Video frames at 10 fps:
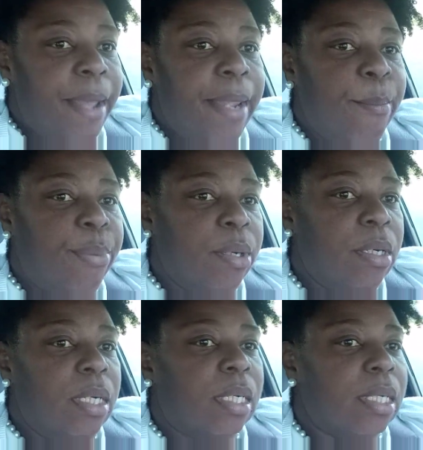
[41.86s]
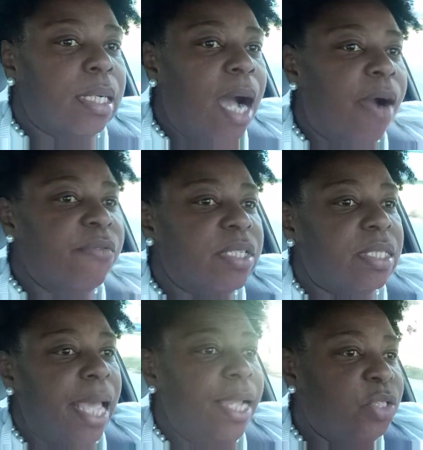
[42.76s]
a book,
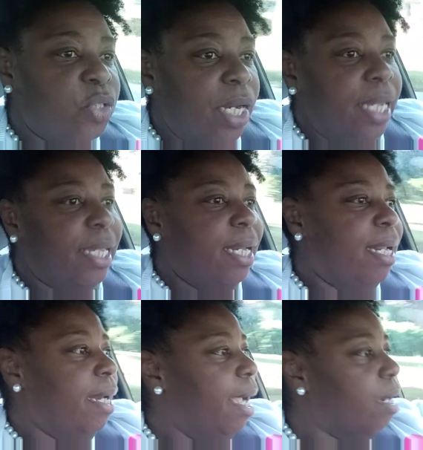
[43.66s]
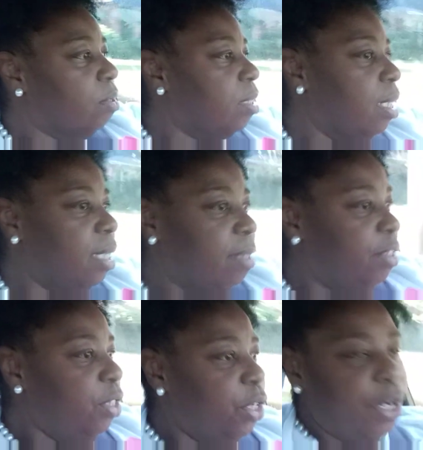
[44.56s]
conversation, and get their nails
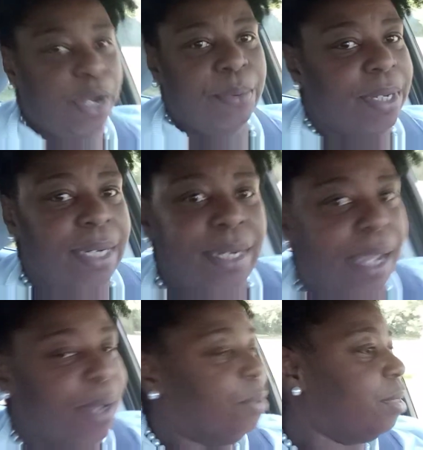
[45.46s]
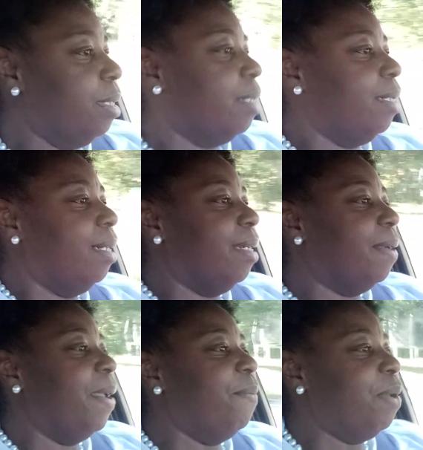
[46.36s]
done. You know they're going to get their nails done,
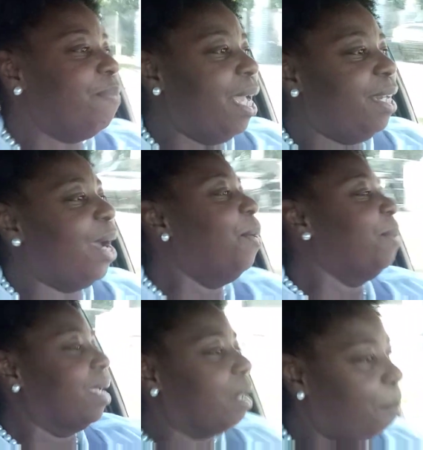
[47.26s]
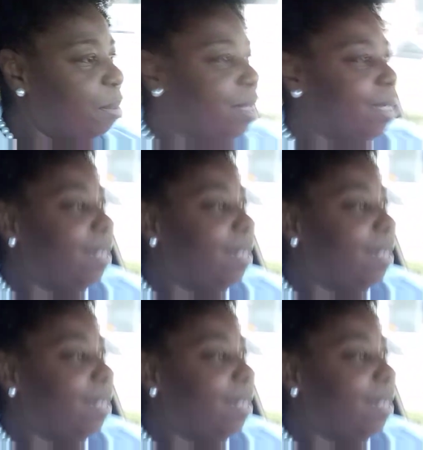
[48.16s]
honey. Even if they don't get a book,